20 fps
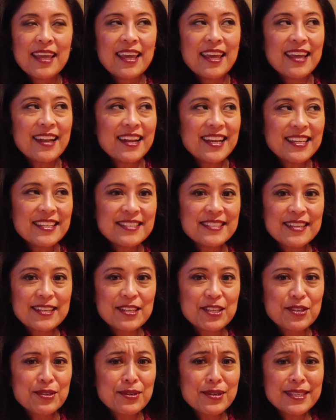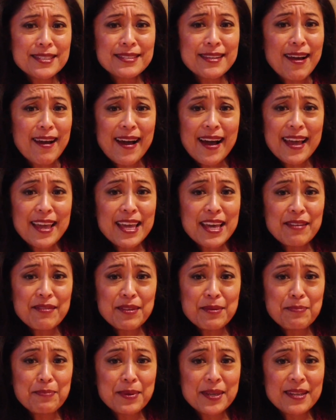And I said, Chris, I
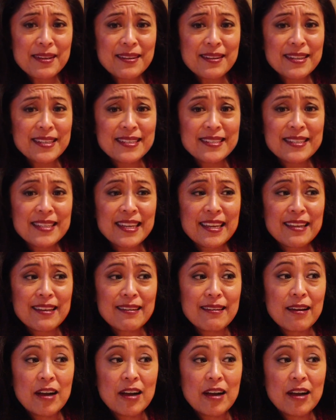haven't been on a date